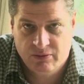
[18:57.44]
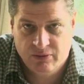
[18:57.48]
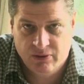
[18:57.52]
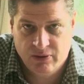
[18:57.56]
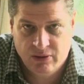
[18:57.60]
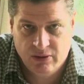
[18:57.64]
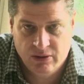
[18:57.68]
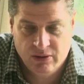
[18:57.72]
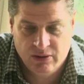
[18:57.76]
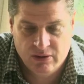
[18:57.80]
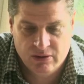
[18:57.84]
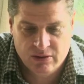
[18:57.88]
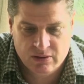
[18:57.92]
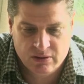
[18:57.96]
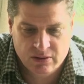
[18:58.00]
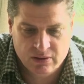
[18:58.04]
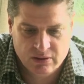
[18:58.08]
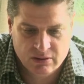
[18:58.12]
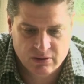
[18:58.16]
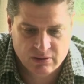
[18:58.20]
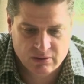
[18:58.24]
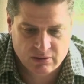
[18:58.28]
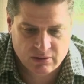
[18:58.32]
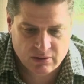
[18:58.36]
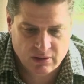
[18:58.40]
for you
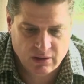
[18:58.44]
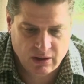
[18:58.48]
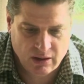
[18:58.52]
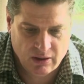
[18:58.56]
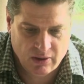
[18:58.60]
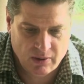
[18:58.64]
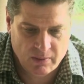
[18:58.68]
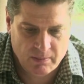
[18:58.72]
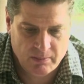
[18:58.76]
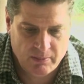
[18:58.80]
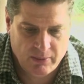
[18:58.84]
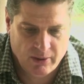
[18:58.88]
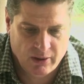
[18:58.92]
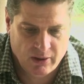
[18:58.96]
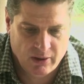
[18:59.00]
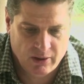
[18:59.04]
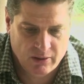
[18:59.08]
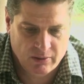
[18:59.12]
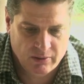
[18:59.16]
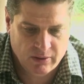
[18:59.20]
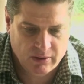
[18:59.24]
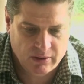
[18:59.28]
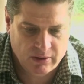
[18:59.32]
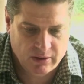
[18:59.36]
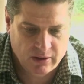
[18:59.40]
to get on par
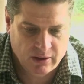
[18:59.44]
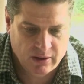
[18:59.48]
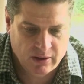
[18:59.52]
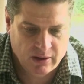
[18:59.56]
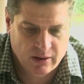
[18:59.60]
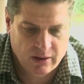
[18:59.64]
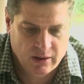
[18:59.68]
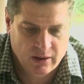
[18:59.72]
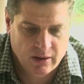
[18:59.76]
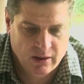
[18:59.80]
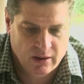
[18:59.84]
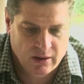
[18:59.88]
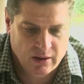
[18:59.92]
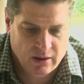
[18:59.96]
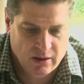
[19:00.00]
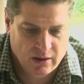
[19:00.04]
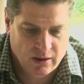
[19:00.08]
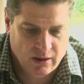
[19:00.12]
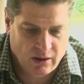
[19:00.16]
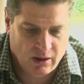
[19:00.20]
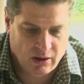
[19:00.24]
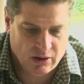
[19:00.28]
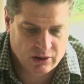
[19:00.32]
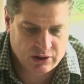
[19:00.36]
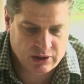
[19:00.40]
with the
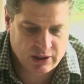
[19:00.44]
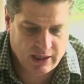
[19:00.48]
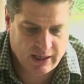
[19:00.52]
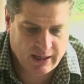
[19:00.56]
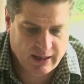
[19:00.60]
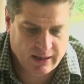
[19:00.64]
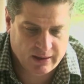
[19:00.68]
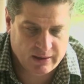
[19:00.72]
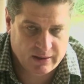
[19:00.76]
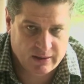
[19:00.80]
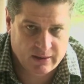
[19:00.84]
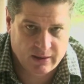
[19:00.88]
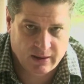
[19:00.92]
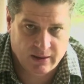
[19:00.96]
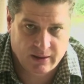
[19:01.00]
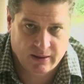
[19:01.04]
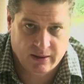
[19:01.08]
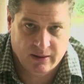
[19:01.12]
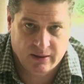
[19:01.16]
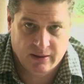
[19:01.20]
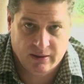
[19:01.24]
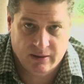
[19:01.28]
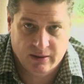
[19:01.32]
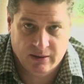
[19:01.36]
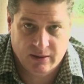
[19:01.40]
OSH Act
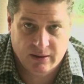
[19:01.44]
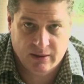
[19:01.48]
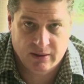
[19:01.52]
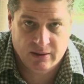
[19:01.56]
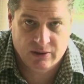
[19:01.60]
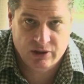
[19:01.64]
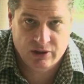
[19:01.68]
and the